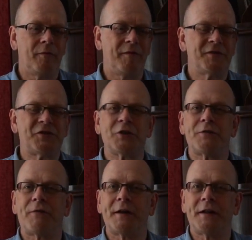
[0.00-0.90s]

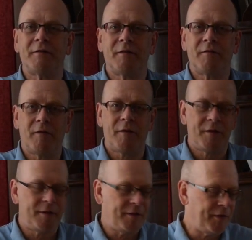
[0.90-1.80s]
certified
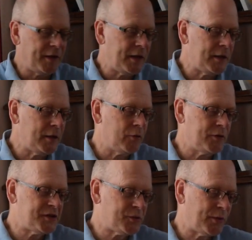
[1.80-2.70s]
in the EU,
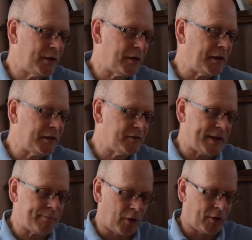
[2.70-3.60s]
in Sweden, and in
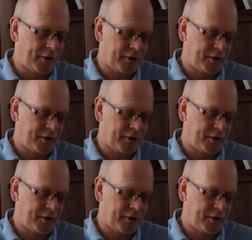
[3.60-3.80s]
Denmark.